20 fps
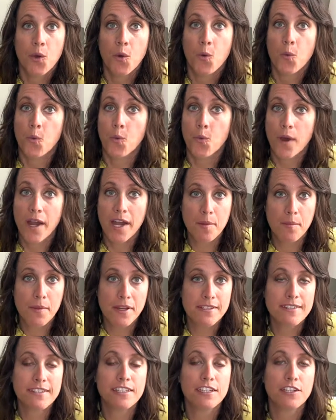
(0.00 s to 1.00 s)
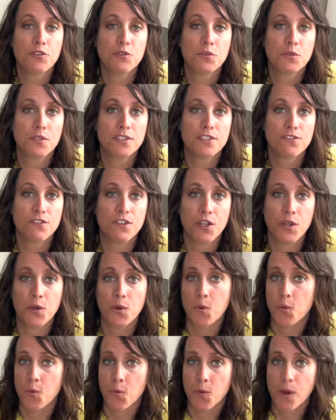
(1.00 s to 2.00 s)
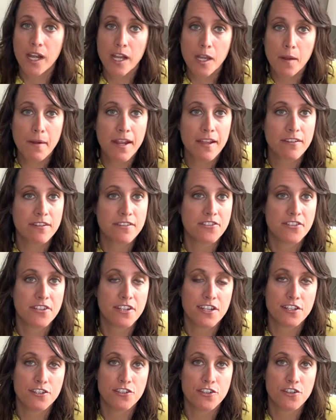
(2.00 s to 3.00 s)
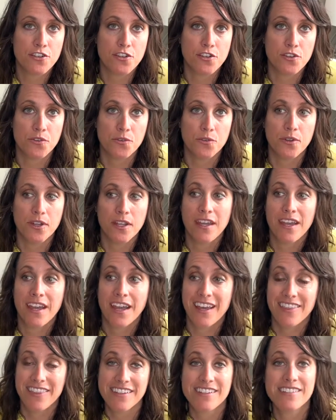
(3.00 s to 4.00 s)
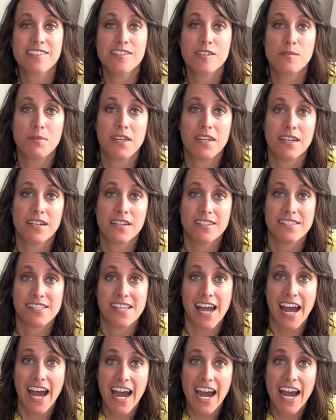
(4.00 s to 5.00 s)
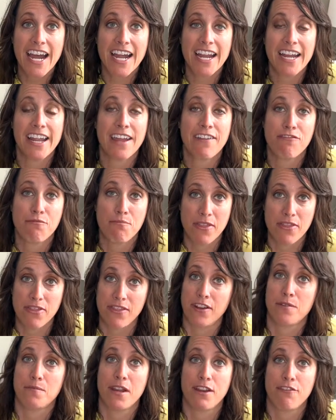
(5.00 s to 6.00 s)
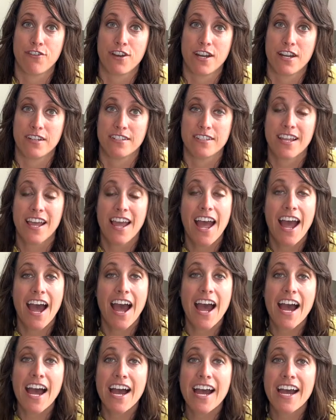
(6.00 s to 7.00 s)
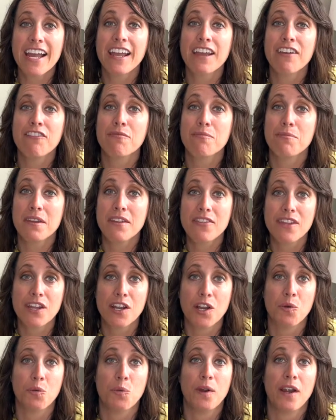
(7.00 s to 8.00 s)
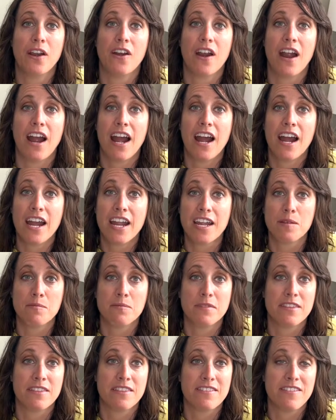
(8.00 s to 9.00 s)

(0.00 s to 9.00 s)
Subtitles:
Why am I sitting through this video? Why am I listening to you? And this is because I have been there, my friend. I have been there where I am